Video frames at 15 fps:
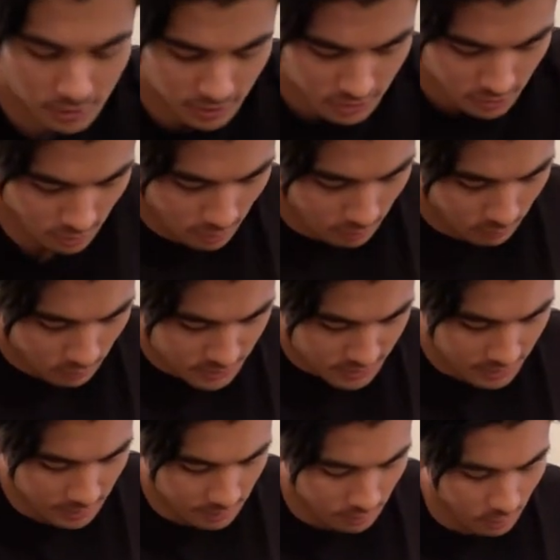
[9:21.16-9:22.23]
this shirt was
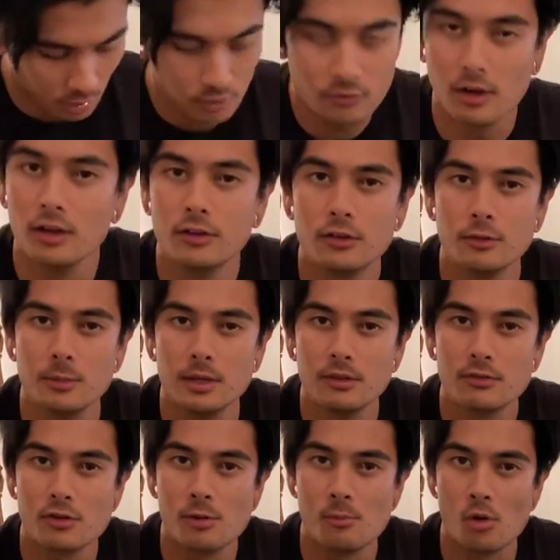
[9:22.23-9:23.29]
sent over to me
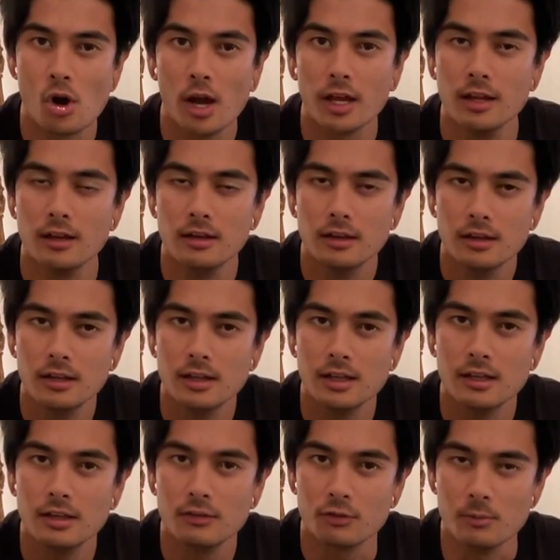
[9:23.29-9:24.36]
from Ryan
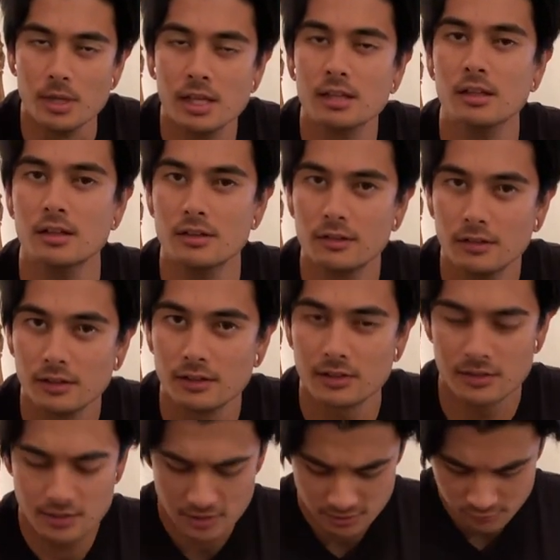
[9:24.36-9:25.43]
from England. This
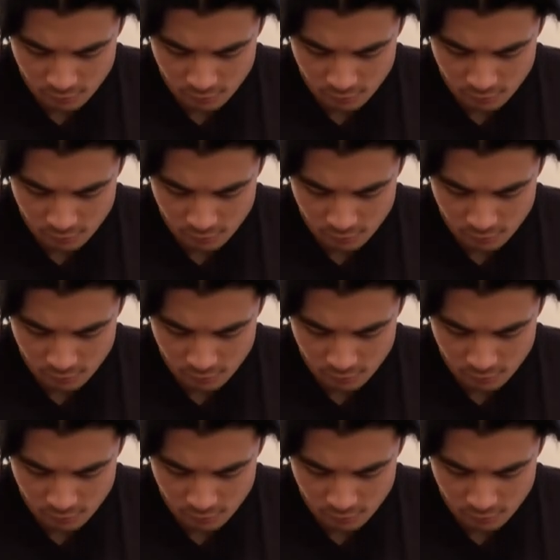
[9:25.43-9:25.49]
is his